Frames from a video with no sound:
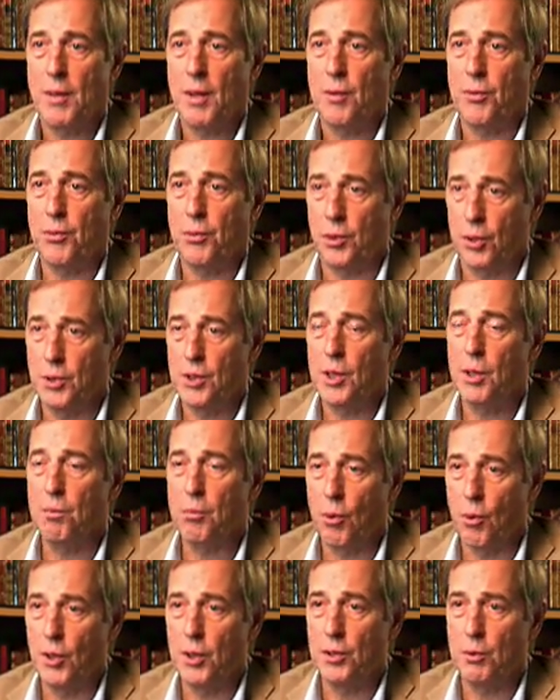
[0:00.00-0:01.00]
first
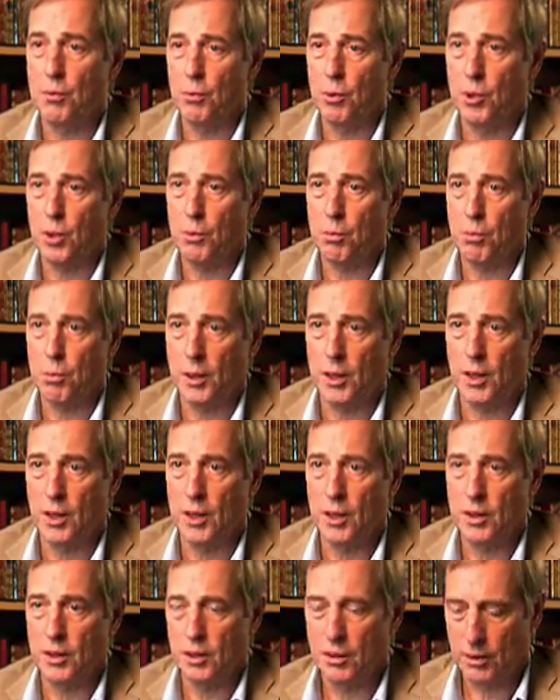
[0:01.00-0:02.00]
important book printed
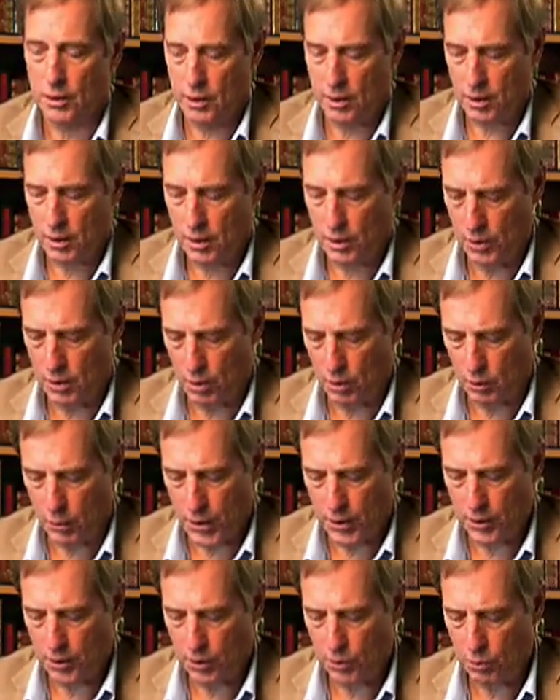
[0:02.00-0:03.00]
in the
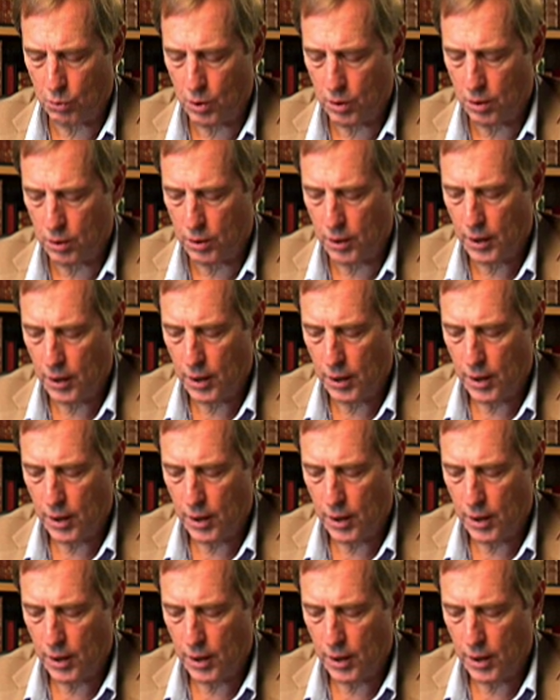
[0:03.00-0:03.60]
Western world.